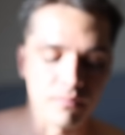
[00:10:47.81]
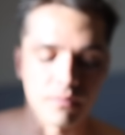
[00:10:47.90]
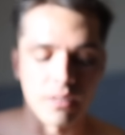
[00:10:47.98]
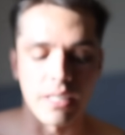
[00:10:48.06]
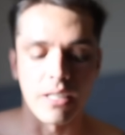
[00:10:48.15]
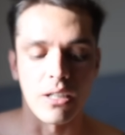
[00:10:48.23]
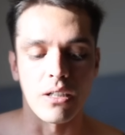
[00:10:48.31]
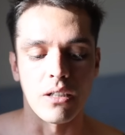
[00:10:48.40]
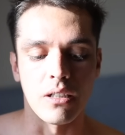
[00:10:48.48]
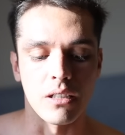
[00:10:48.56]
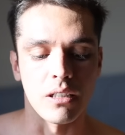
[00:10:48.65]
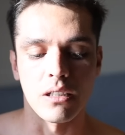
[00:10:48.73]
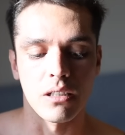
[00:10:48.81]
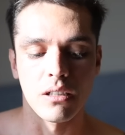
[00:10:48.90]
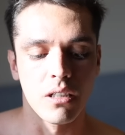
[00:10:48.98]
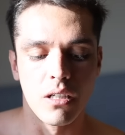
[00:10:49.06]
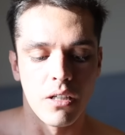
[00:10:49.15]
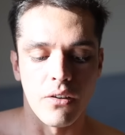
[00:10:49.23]
They're,
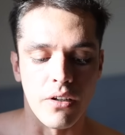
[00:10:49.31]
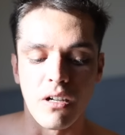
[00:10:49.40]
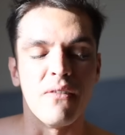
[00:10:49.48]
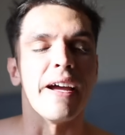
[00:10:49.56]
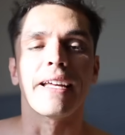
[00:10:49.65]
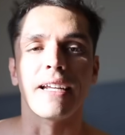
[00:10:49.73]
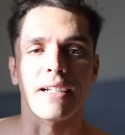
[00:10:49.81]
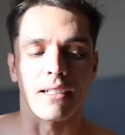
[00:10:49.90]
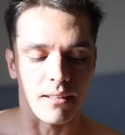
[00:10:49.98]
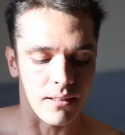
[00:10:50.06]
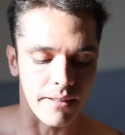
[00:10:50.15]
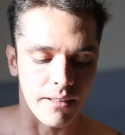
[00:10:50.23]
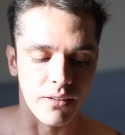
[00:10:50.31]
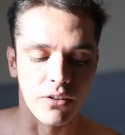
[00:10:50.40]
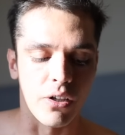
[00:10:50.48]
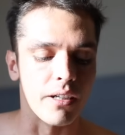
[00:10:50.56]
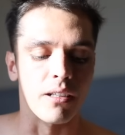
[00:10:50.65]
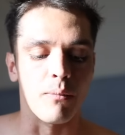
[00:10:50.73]
they're evading. They're
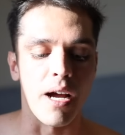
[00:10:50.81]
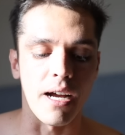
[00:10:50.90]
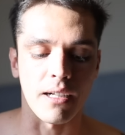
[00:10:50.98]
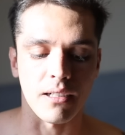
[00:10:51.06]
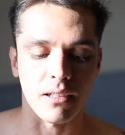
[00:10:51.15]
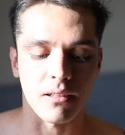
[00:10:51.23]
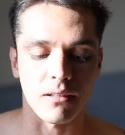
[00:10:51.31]
turning their back.